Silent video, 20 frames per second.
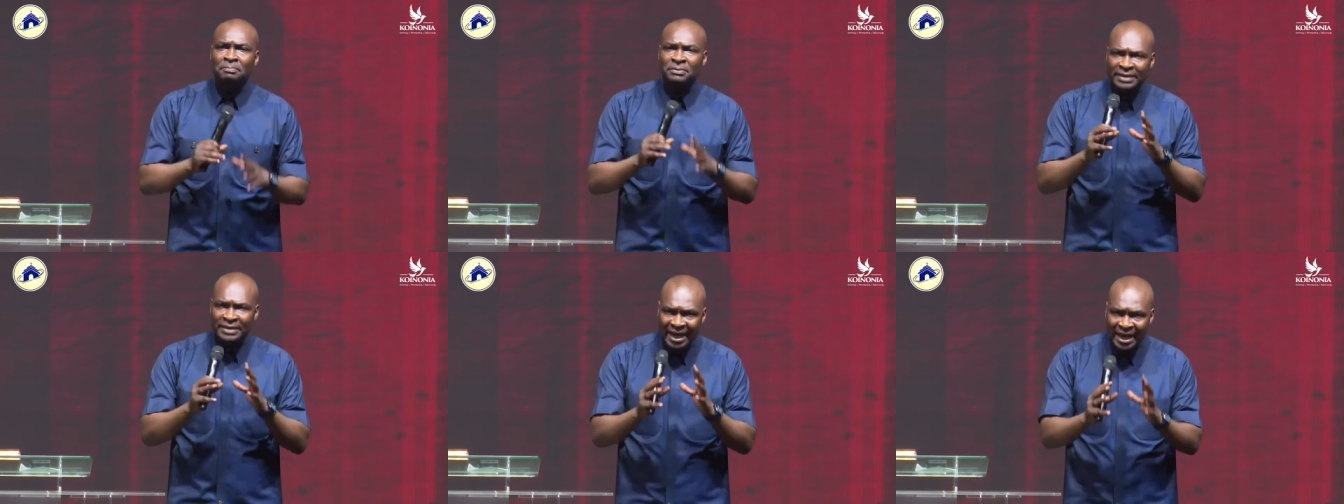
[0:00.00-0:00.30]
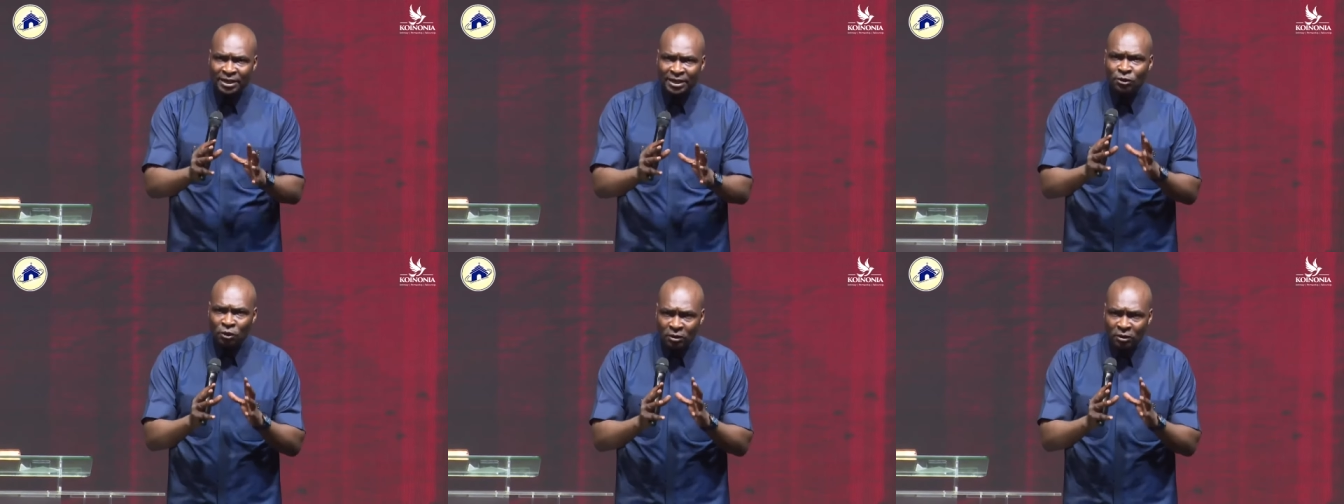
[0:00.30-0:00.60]

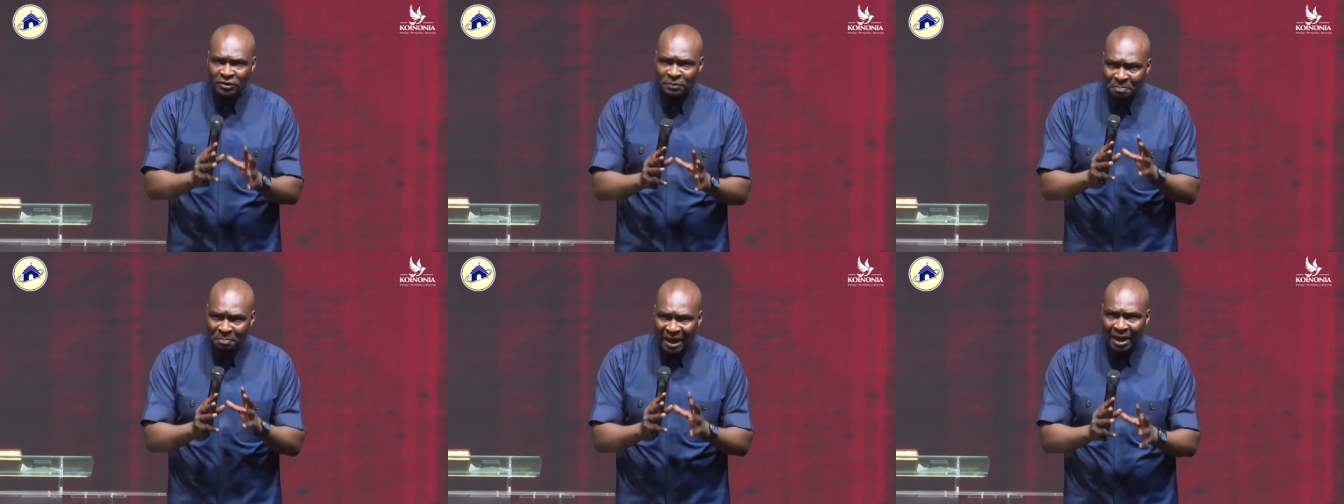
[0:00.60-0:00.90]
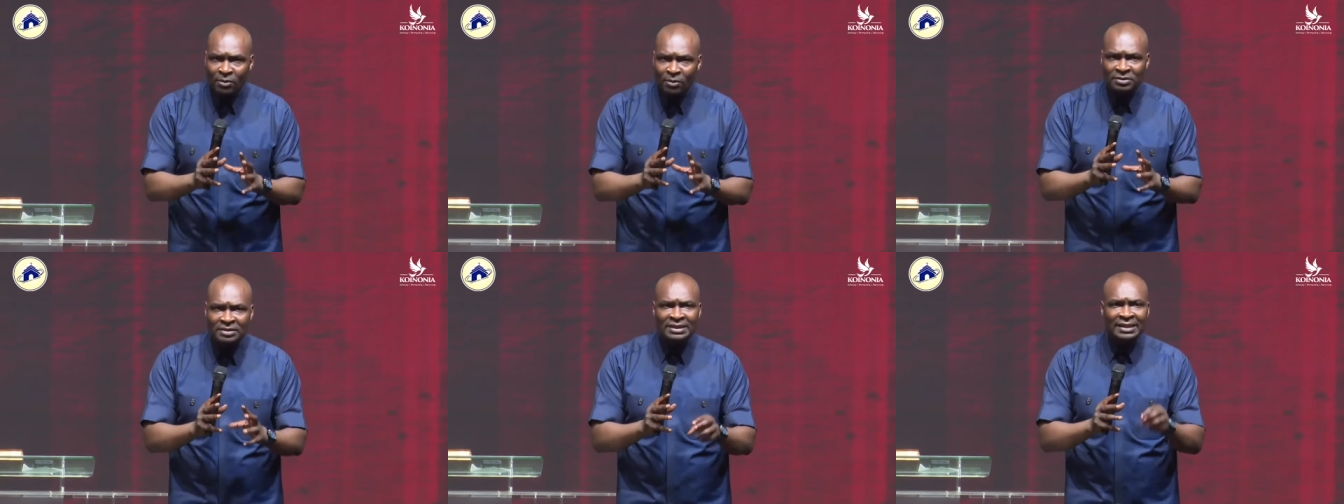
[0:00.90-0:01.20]
Tell your
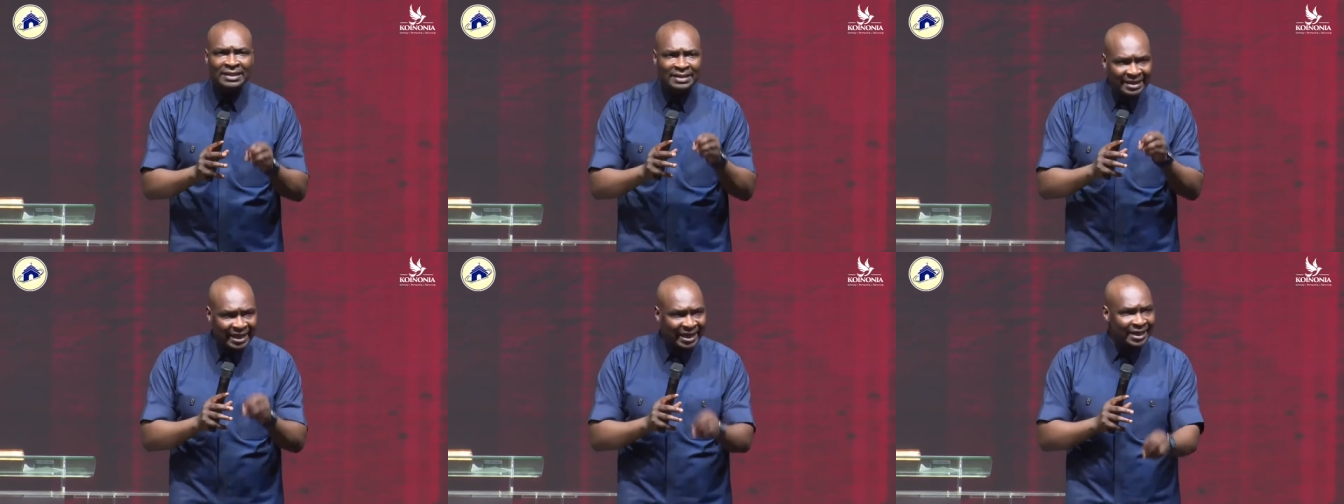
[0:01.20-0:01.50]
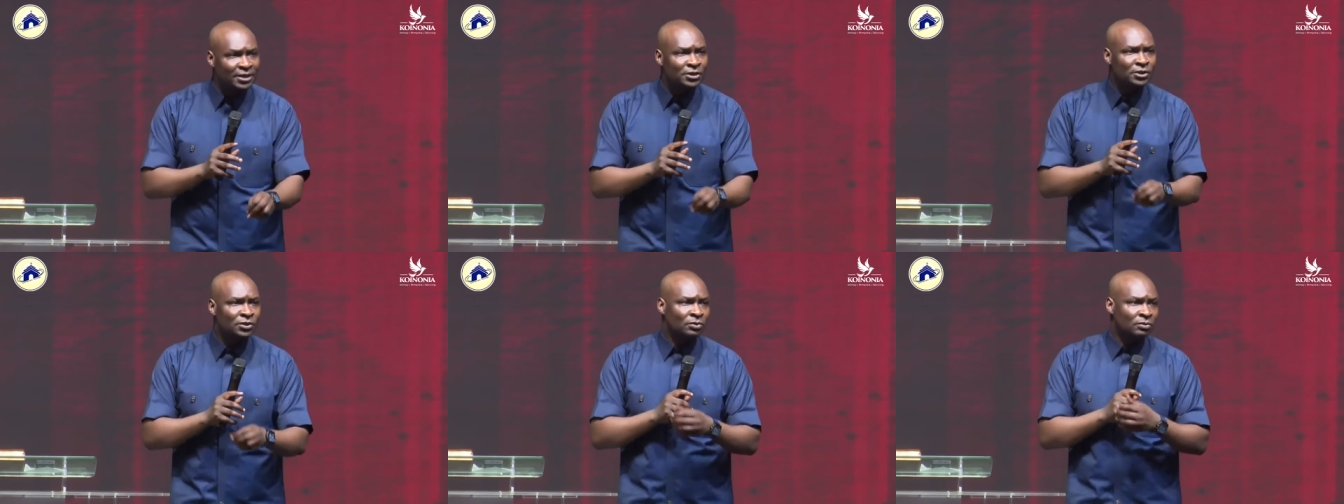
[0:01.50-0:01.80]
spouse
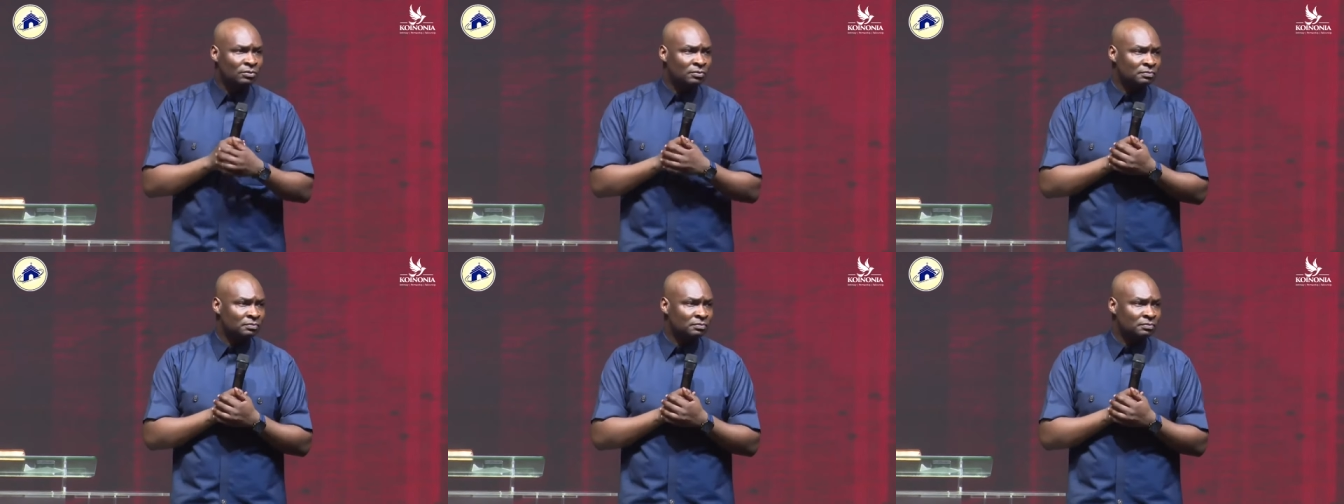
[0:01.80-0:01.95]
thank you.